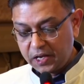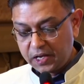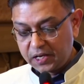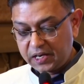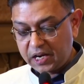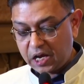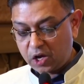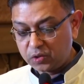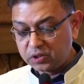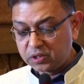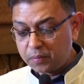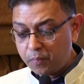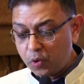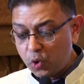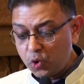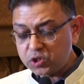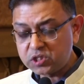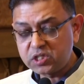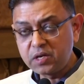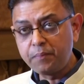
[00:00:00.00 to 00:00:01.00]
Now, the
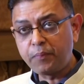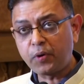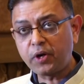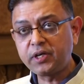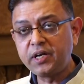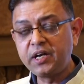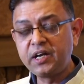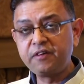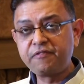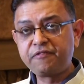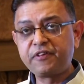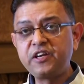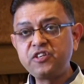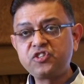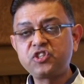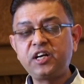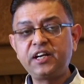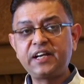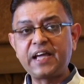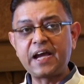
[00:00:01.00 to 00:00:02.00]
most important
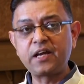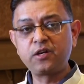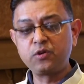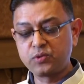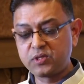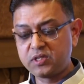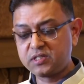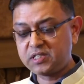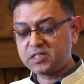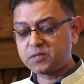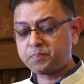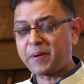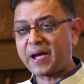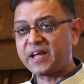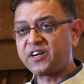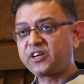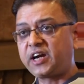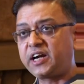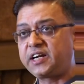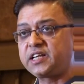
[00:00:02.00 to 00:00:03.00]
differential diagnosis is
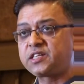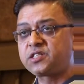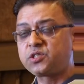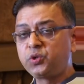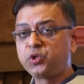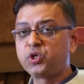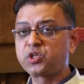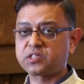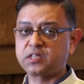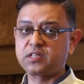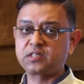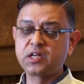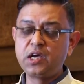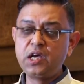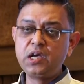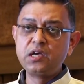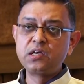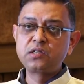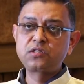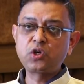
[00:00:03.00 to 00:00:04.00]
pancreatic pseudocyst.